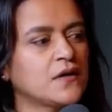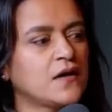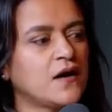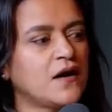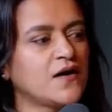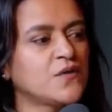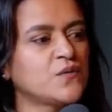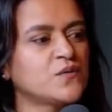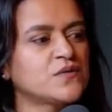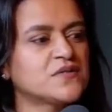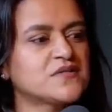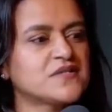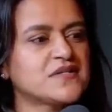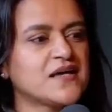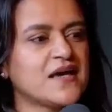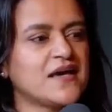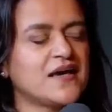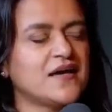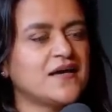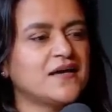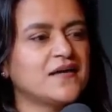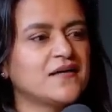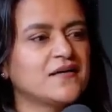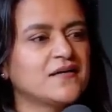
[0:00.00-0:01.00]
I would
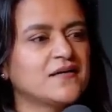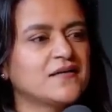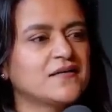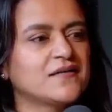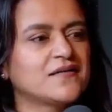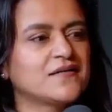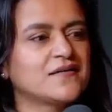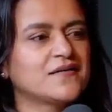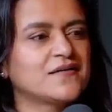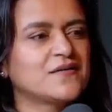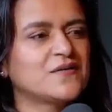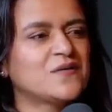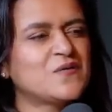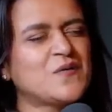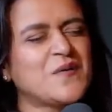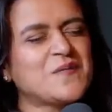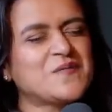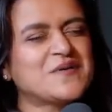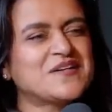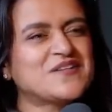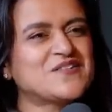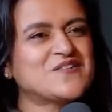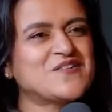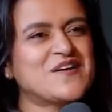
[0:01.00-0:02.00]
say, oh, I'm
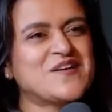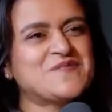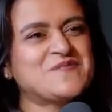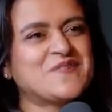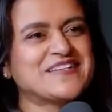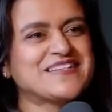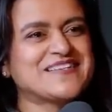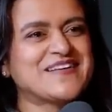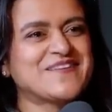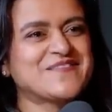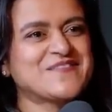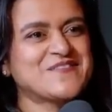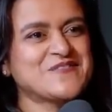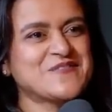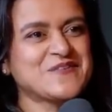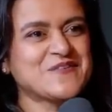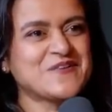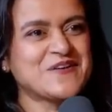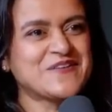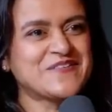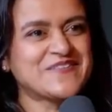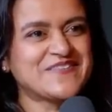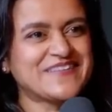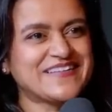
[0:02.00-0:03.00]
going to treat myself to a
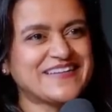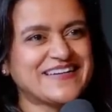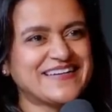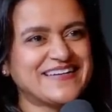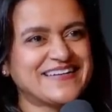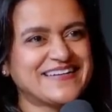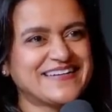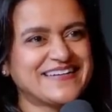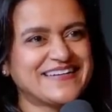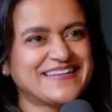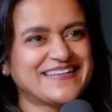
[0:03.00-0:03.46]
coffee.